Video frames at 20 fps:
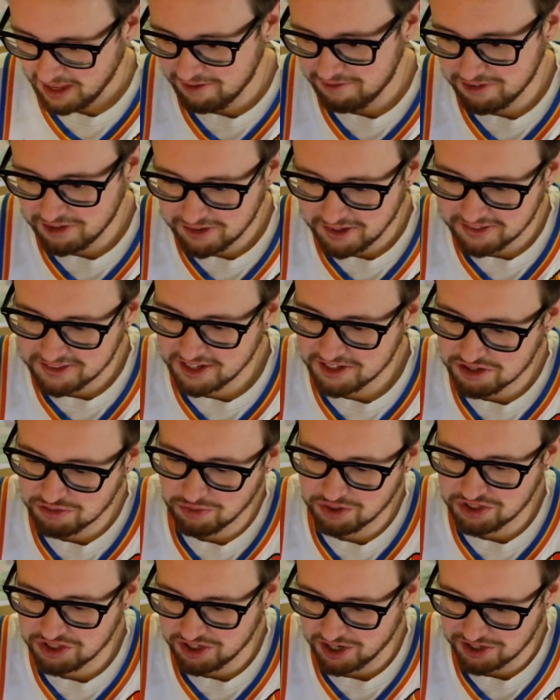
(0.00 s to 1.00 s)
I feel like
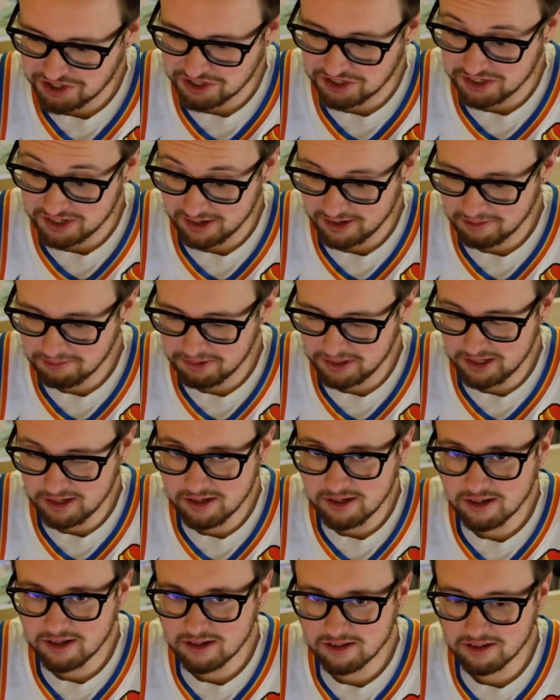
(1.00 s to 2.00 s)
that's what Josh is going to
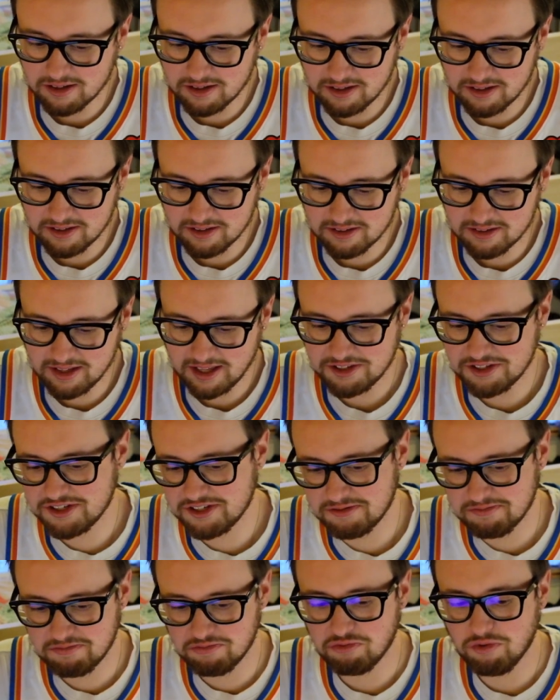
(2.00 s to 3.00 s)
be.
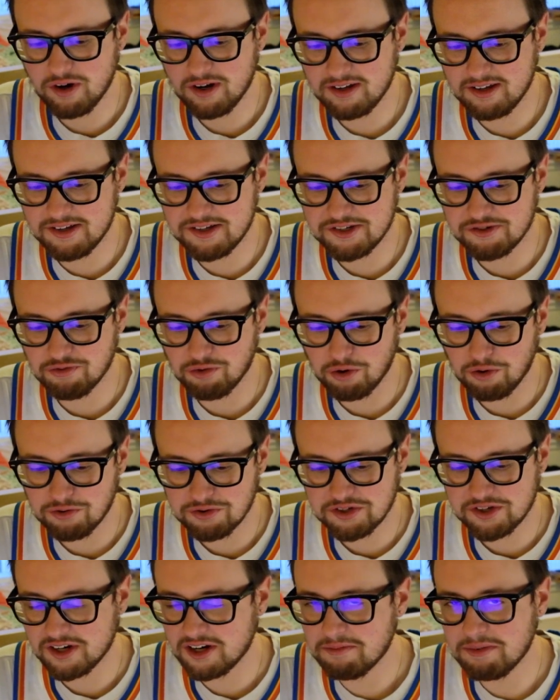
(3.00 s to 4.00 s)
That's what his
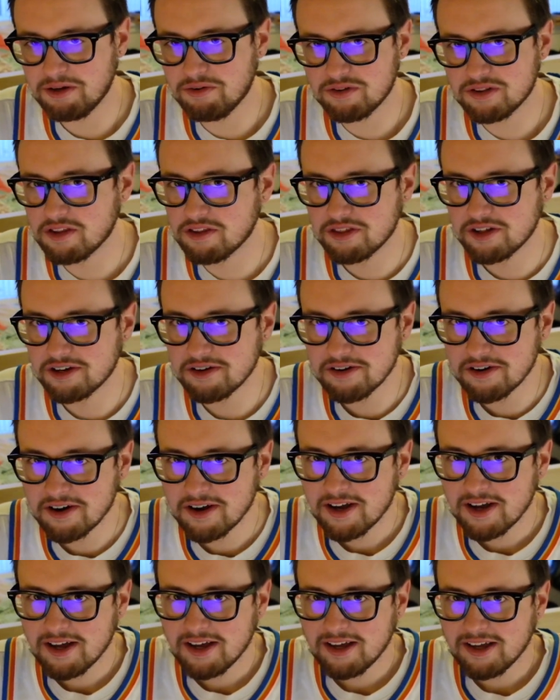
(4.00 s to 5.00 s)
role is going to be with the
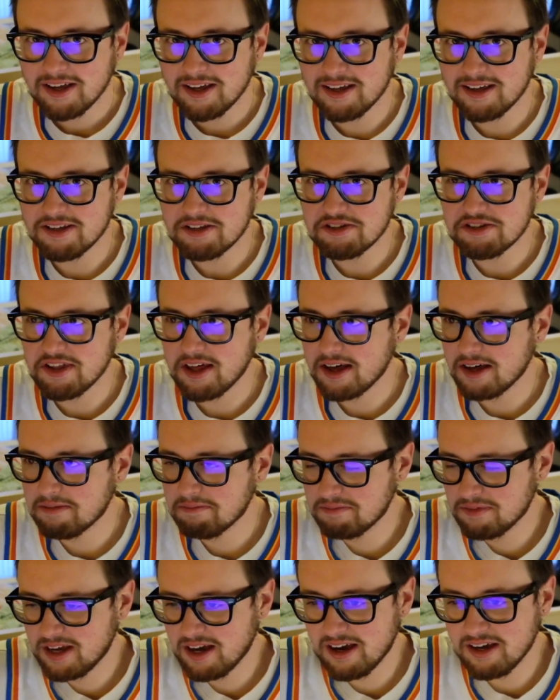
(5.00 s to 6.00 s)
Thunder, is
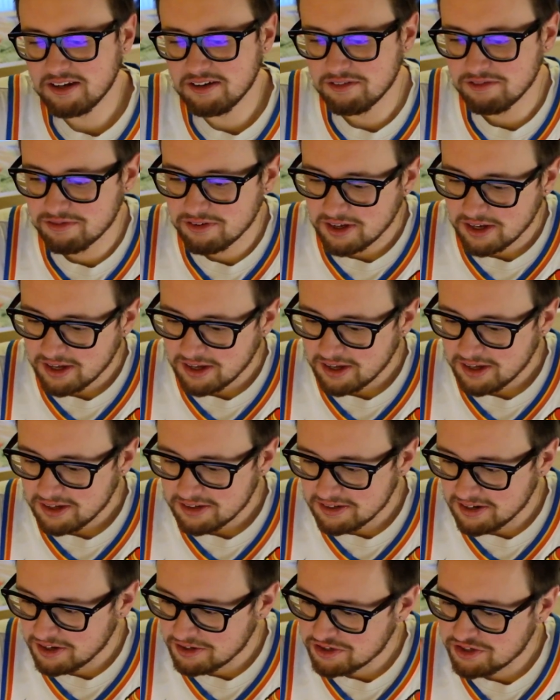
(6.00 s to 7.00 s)
that kind of,
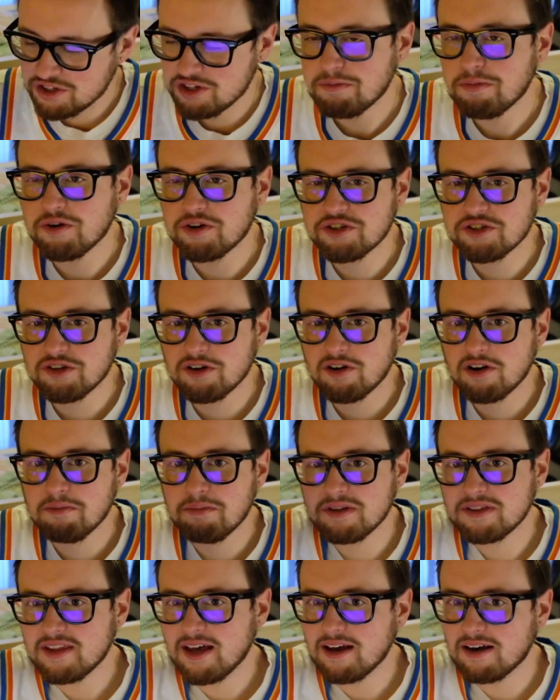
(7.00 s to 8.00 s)
not
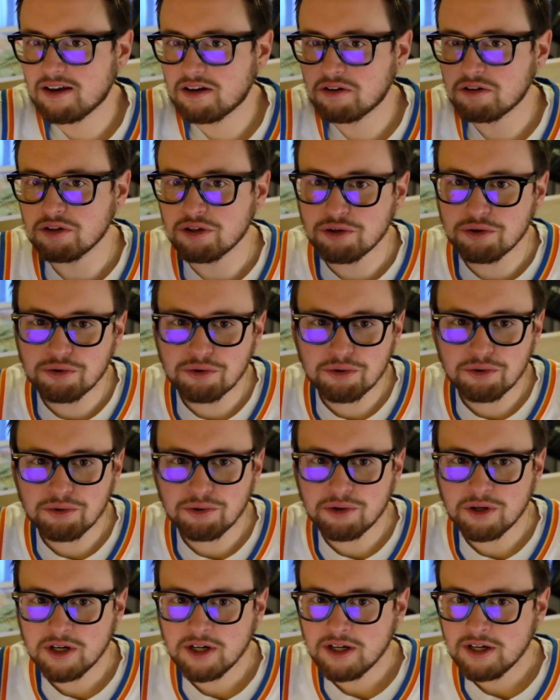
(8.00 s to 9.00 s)
superstar, but that
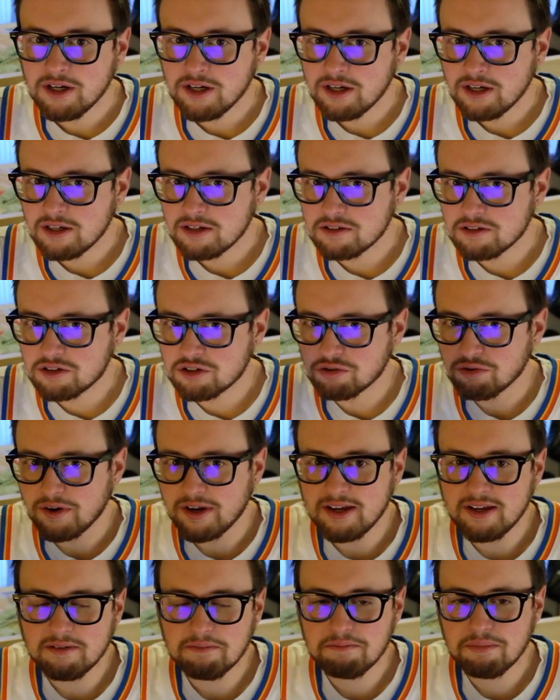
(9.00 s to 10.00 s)
glue,
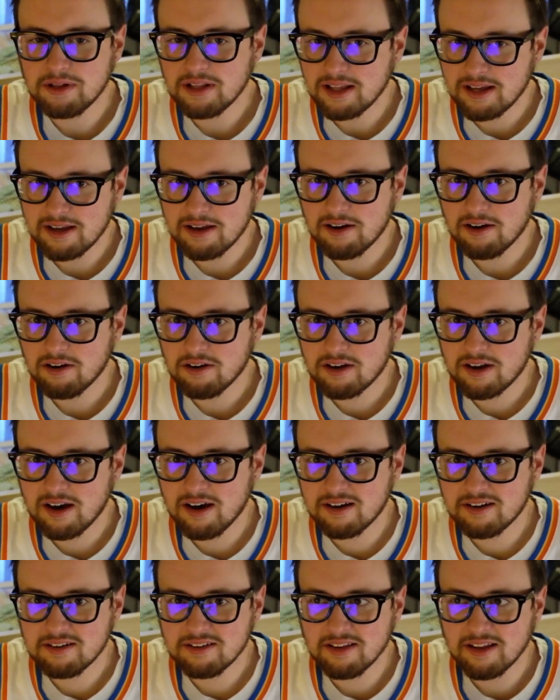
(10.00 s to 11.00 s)
great player,
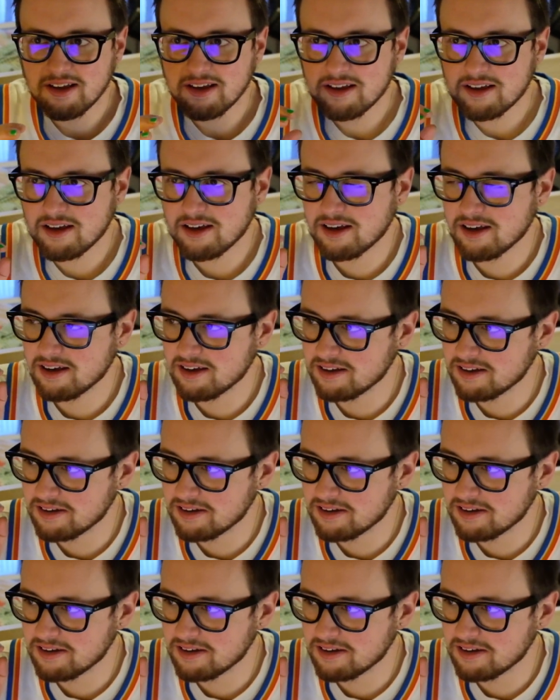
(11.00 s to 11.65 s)
kind of like,